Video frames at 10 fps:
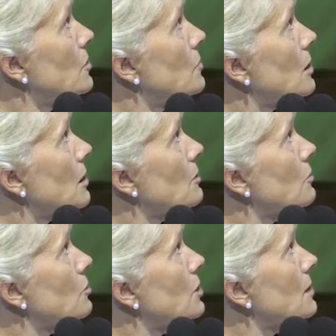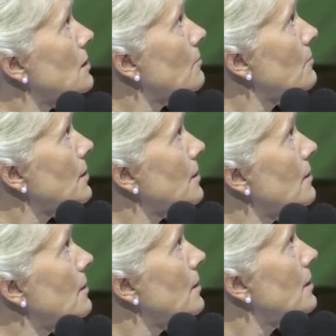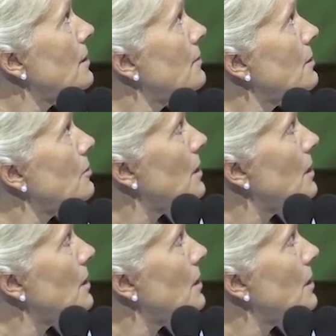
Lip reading: you would like to see something here in the